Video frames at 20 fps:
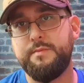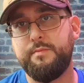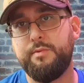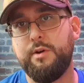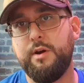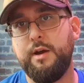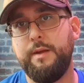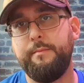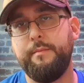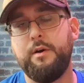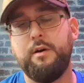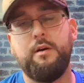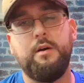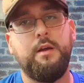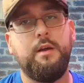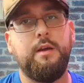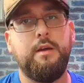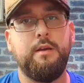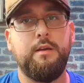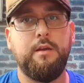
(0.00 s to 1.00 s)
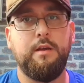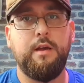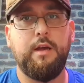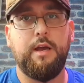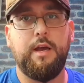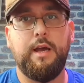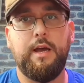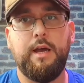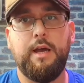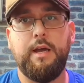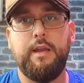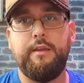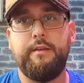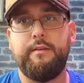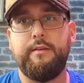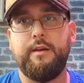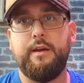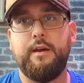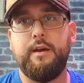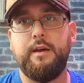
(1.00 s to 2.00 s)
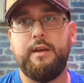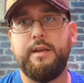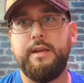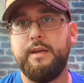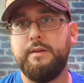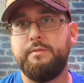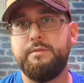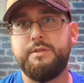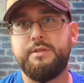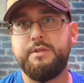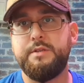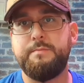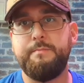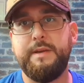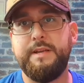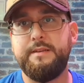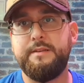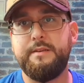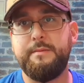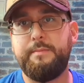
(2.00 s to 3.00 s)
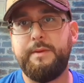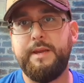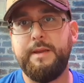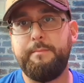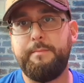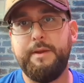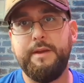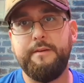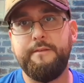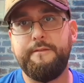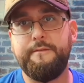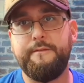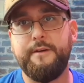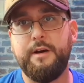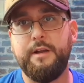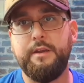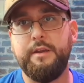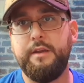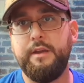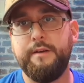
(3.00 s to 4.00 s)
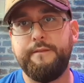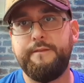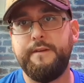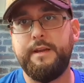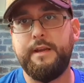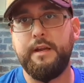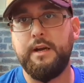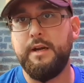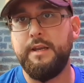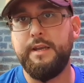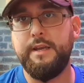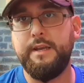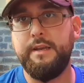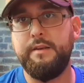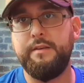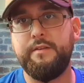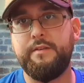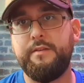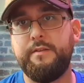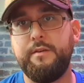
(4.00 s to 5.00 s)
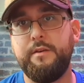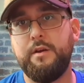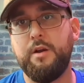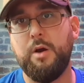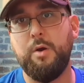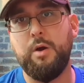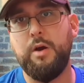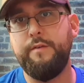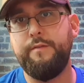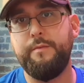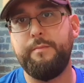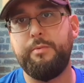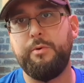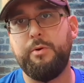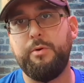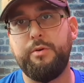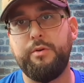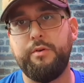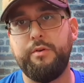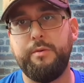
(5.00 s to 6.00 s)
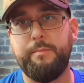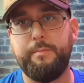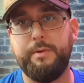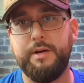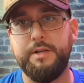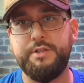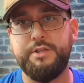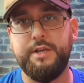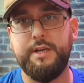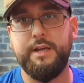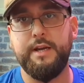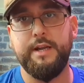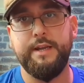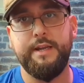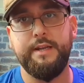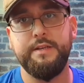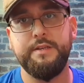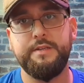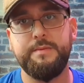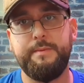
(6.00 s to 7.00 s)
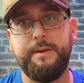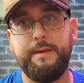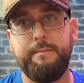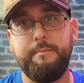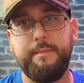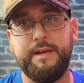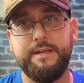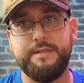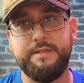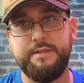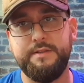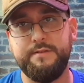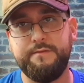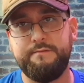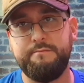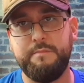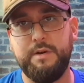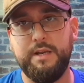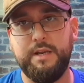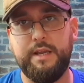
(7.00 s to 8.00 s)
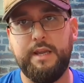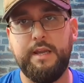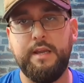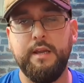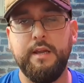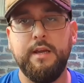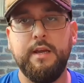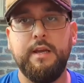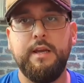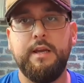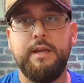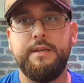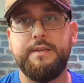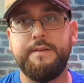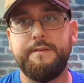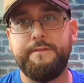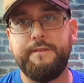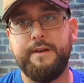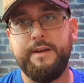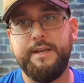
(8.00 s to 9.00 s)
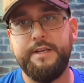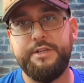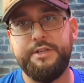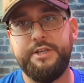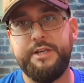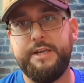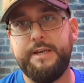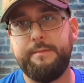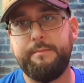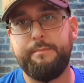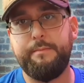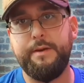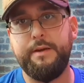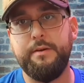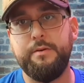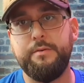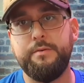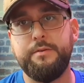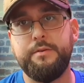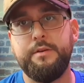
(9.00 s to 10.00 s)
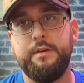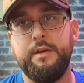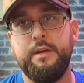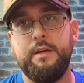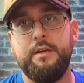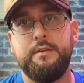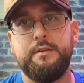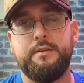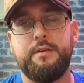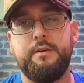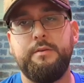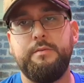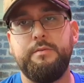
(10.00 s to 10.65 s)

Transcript: primer. And yeah, it was just meant to be a bit of fun. Nothing, I didn't go overboard on the budget. I didn't spend masses of money. It's a very cheap build, so